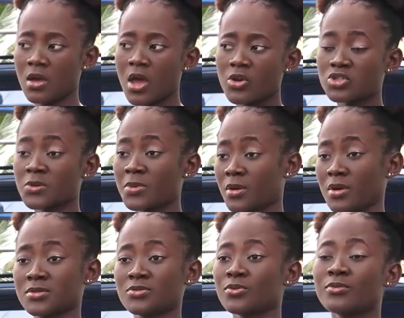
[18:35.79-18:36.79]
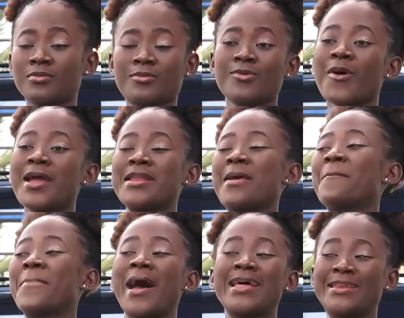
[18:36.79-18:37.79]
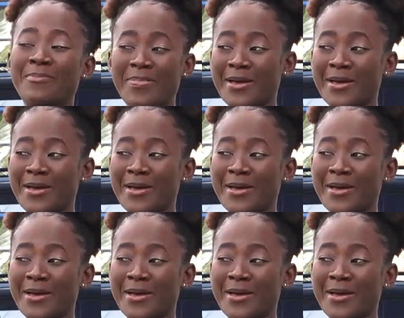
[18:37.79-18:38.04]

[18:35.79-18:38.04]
And also because why name Paddy?